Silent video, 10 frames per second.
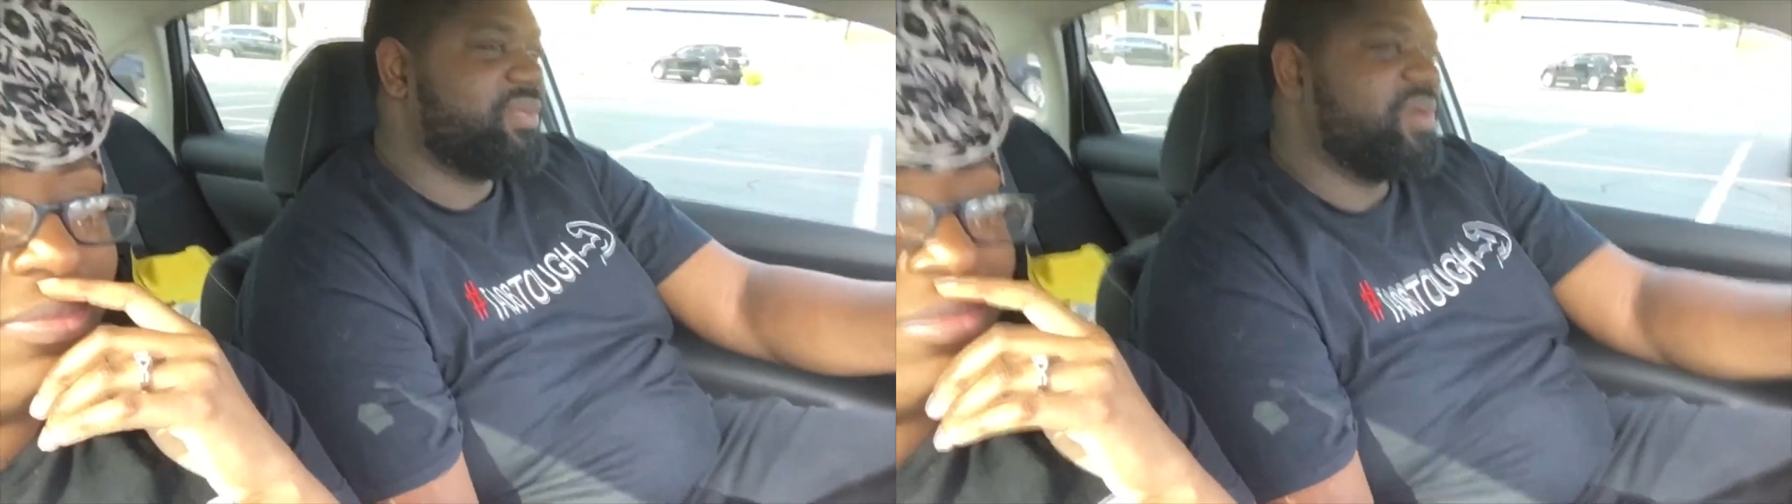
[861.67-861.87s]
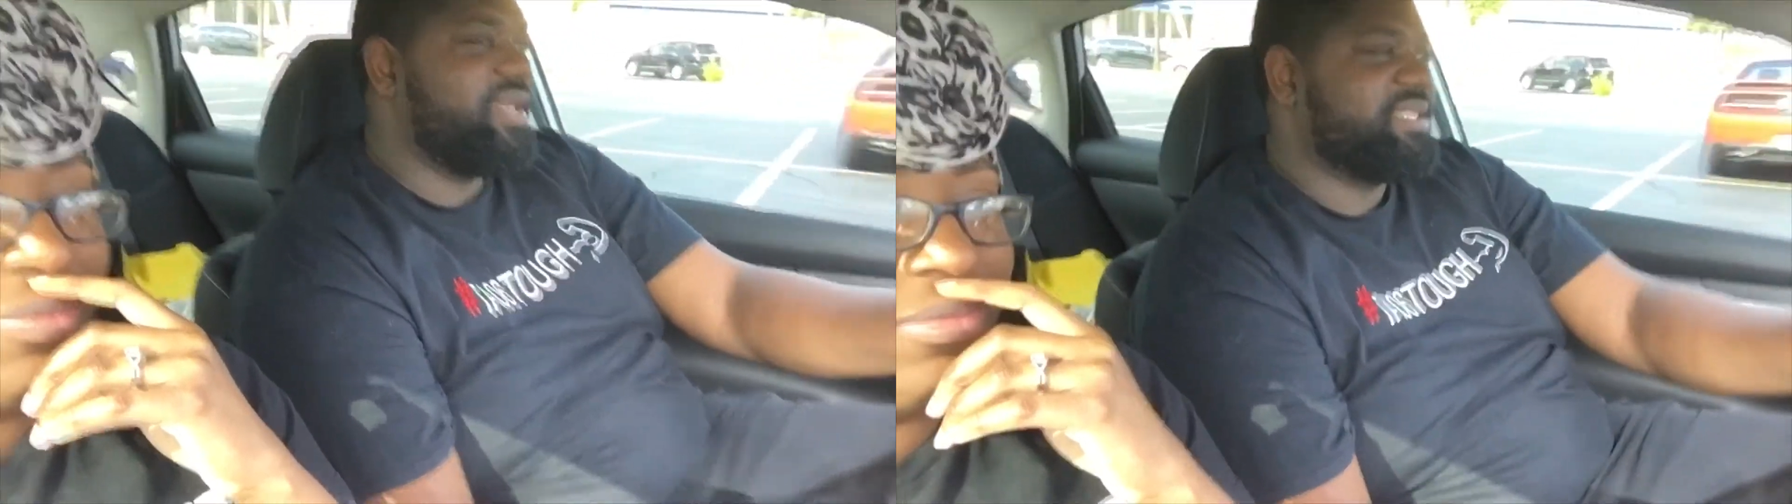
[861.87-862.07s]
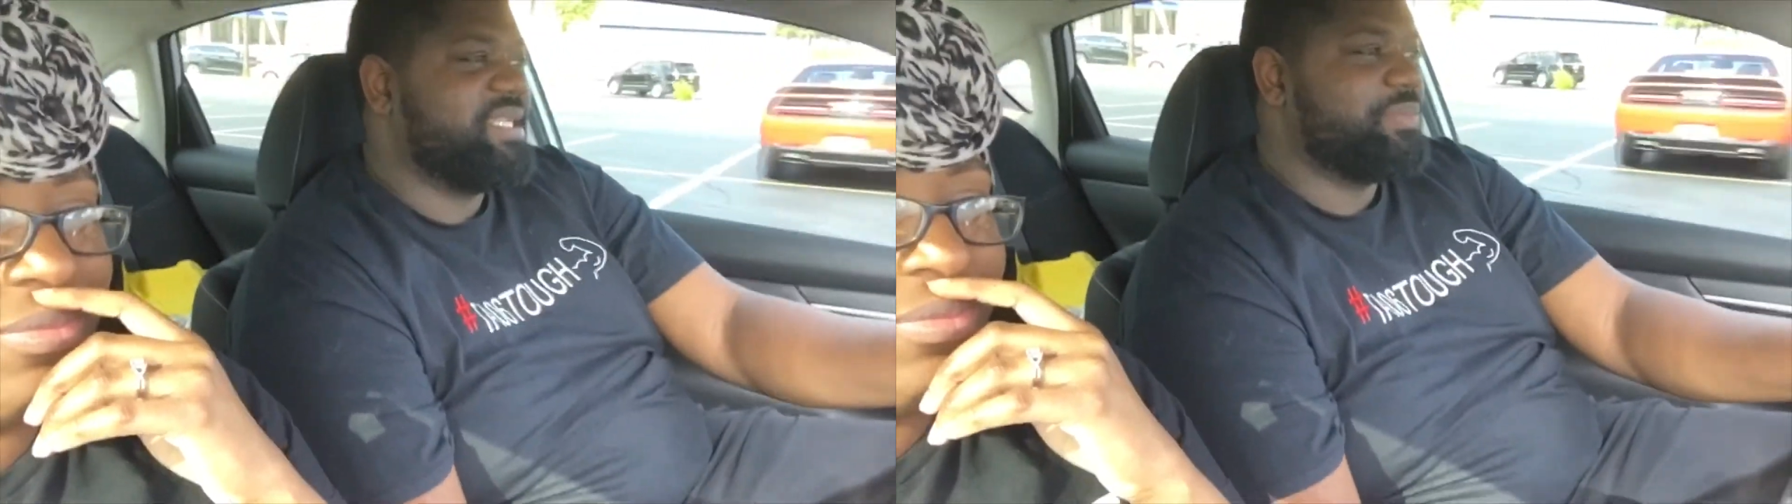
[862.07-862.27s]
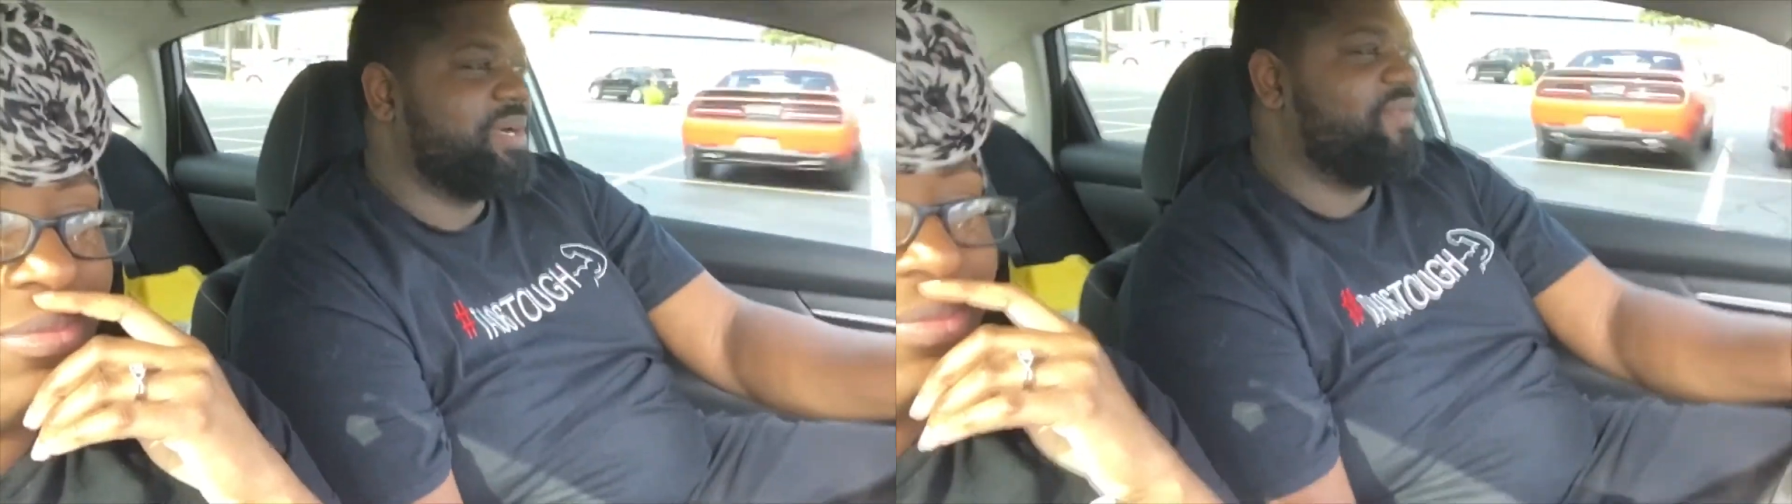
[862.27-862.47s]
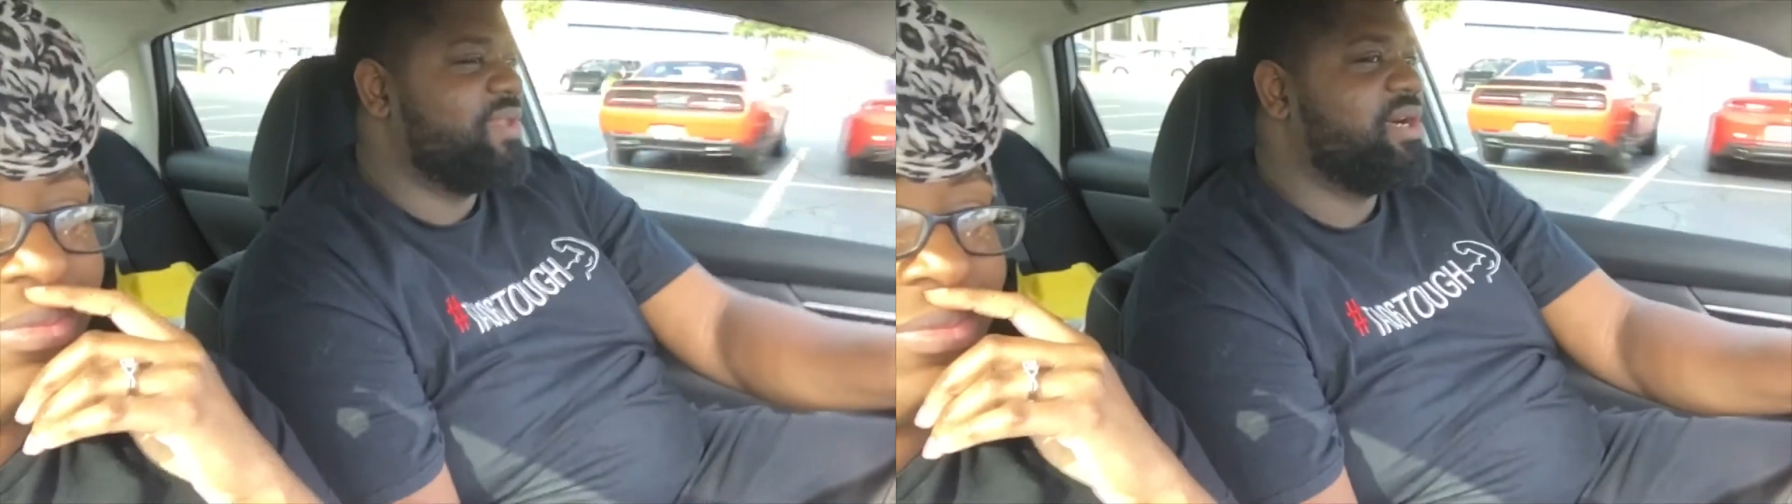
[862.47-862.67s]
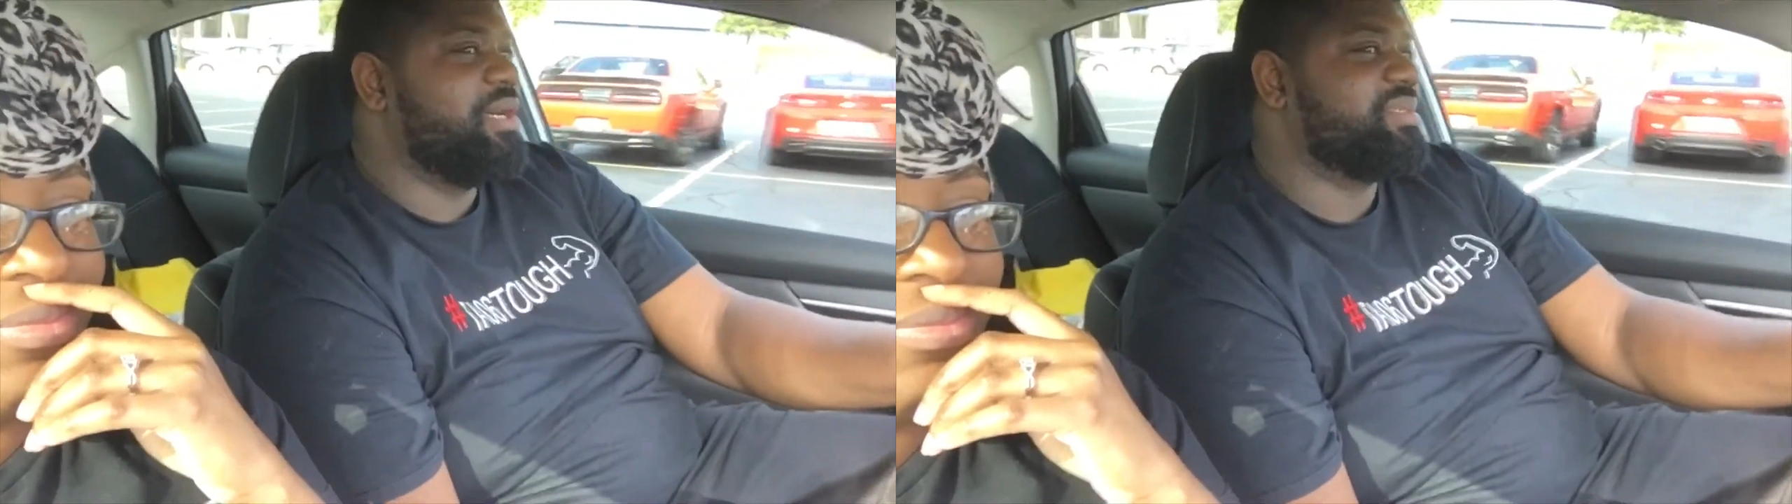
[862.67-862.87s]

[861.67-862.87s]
That's why I say it's my vlog.